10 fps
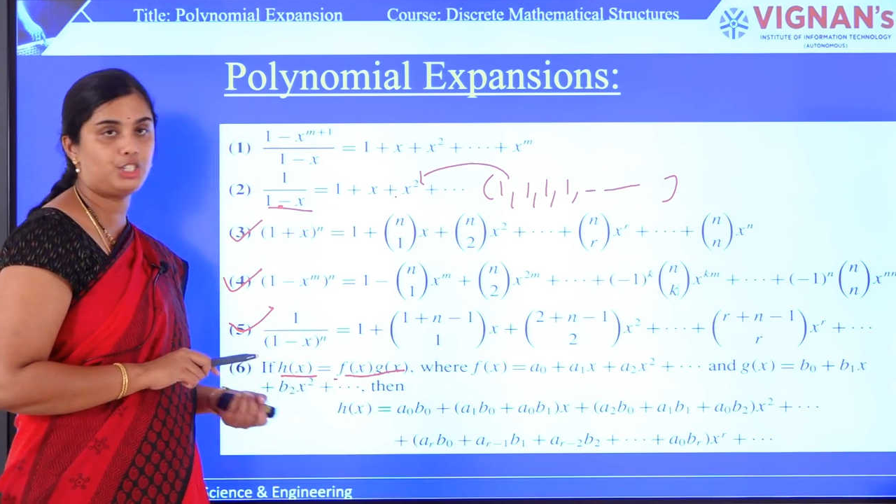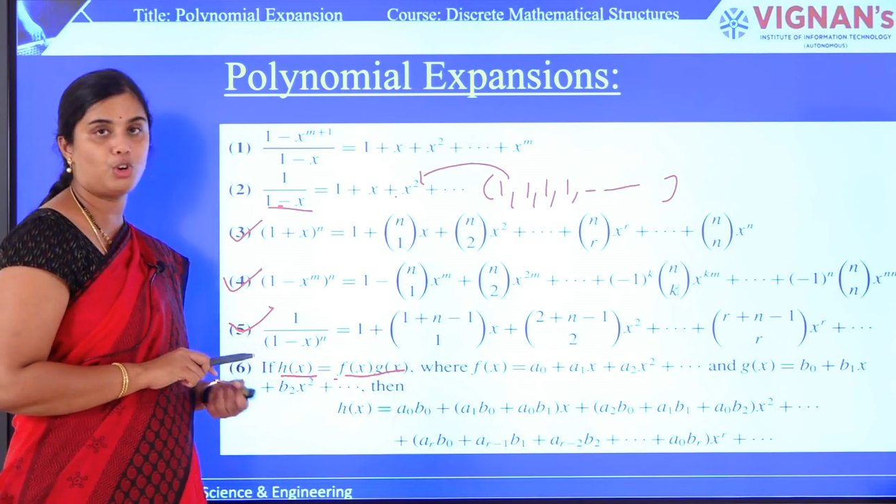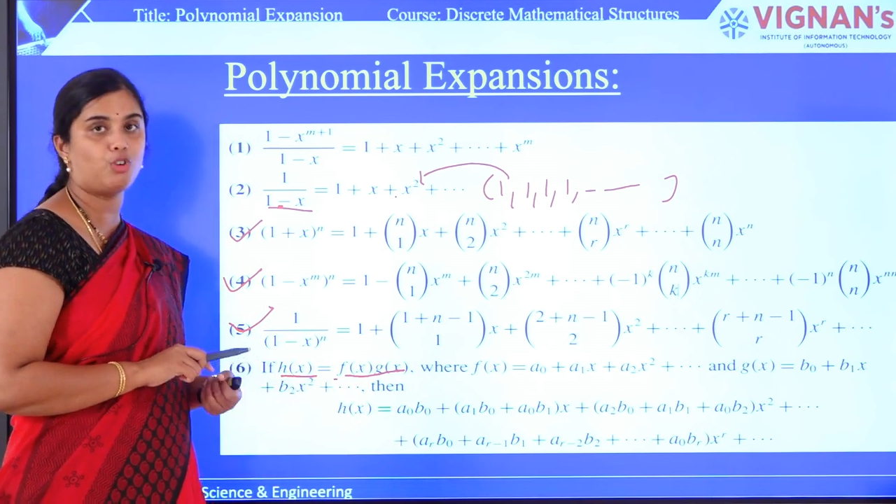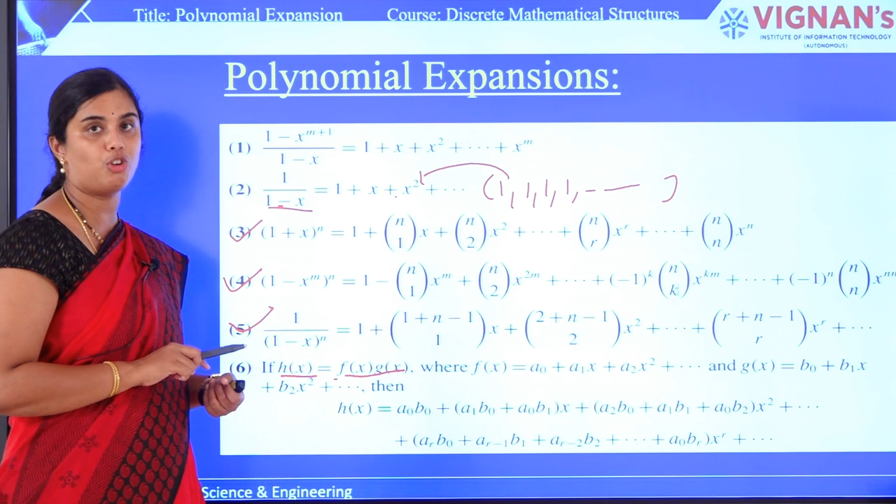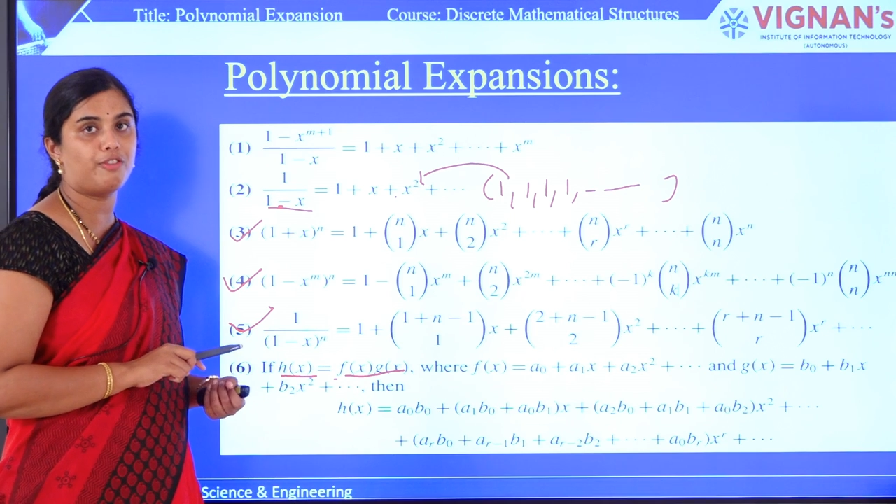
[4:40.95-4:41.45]

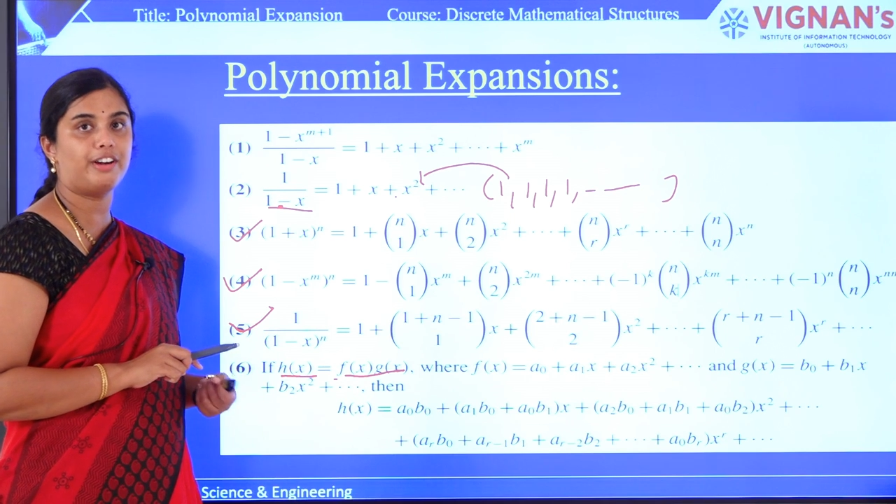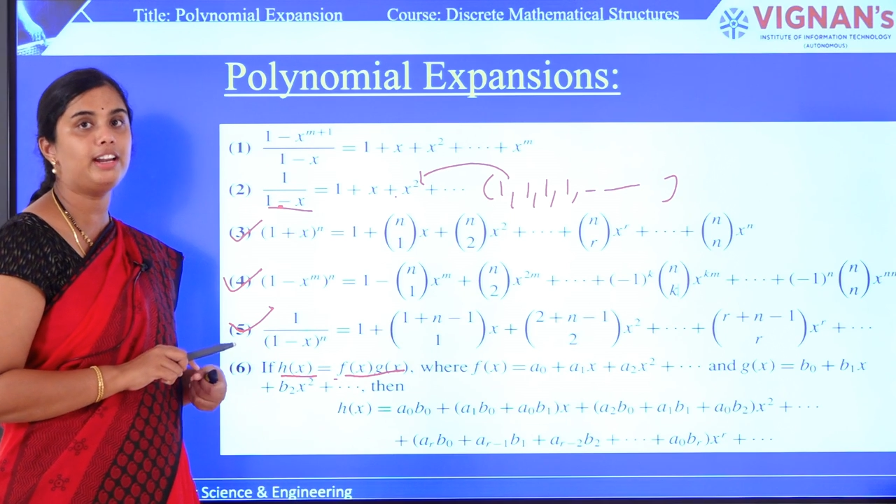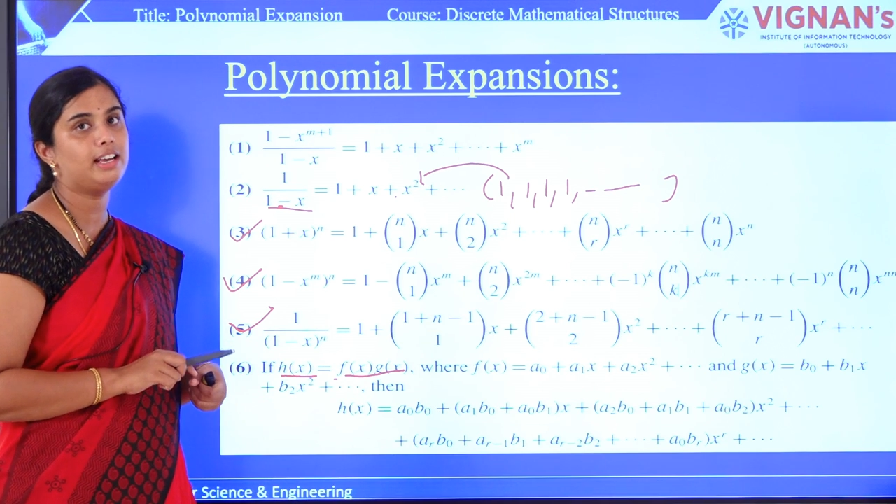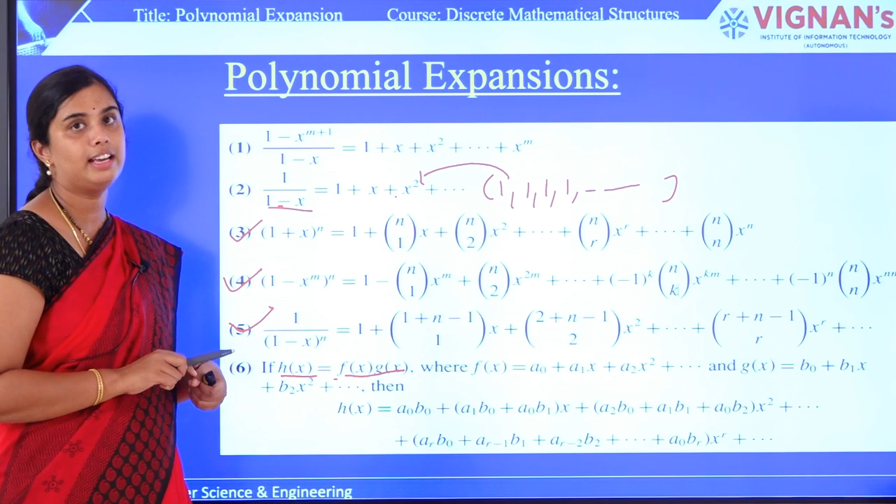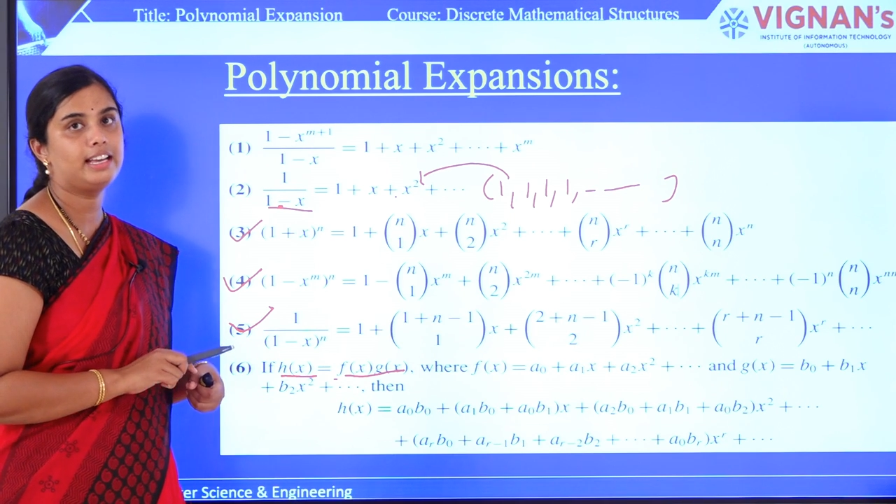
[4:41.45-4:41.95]
showed over
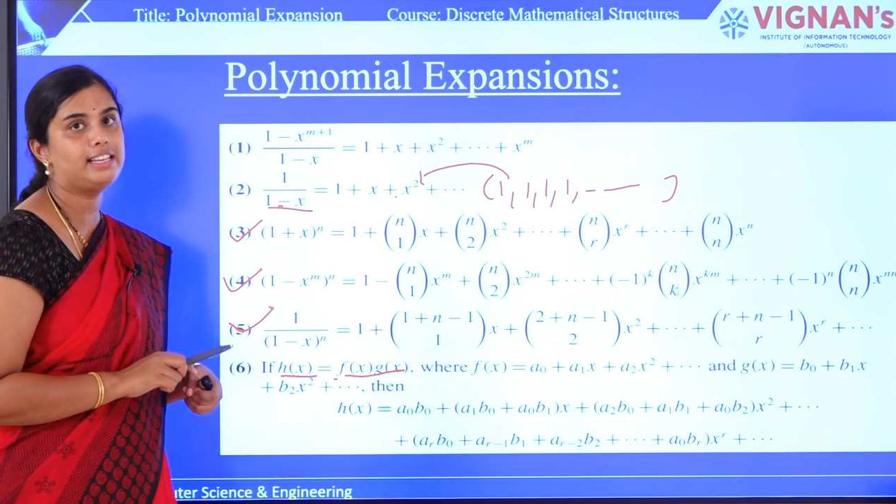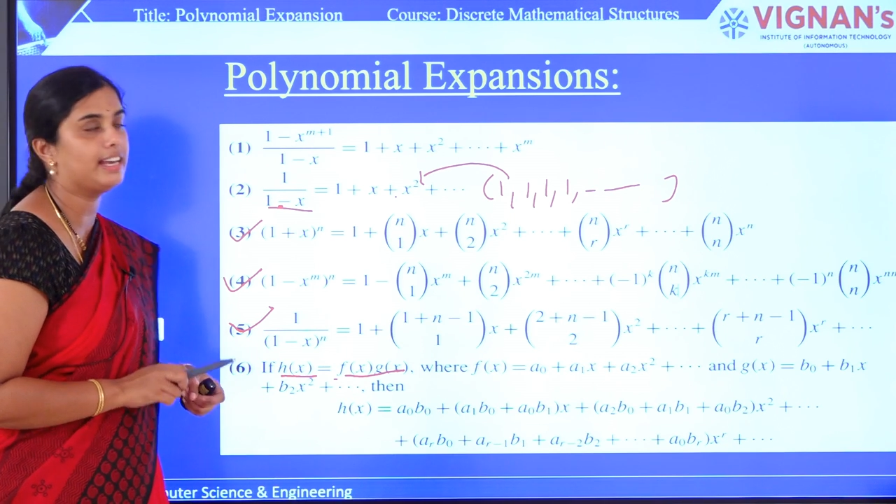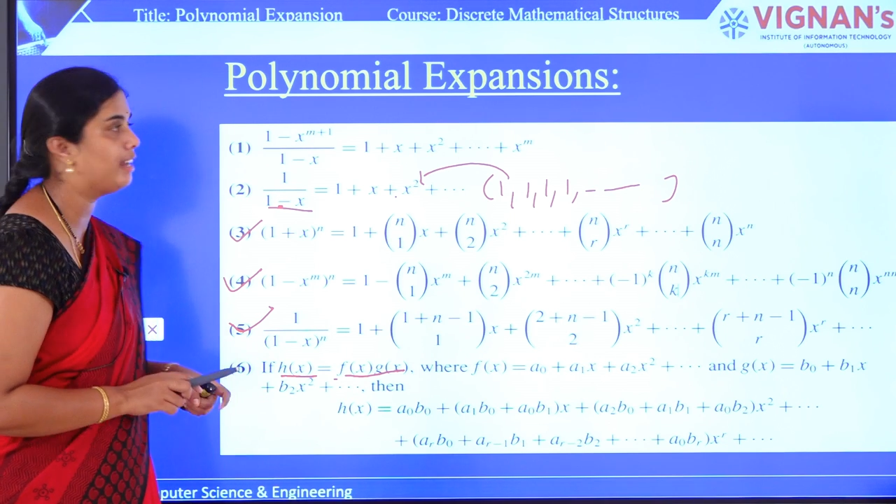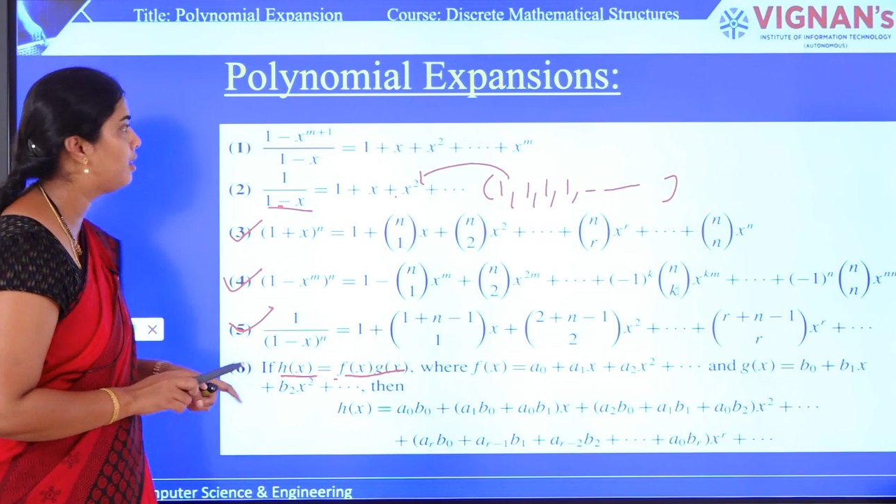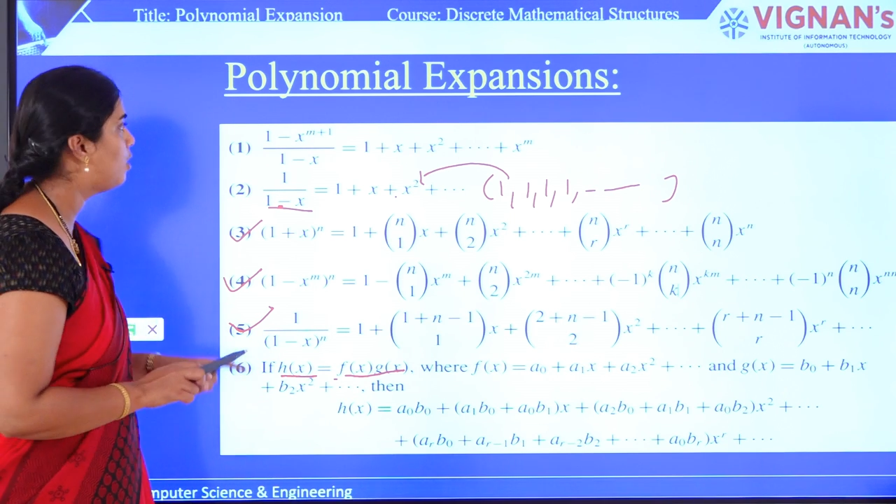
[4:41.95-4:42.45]
here.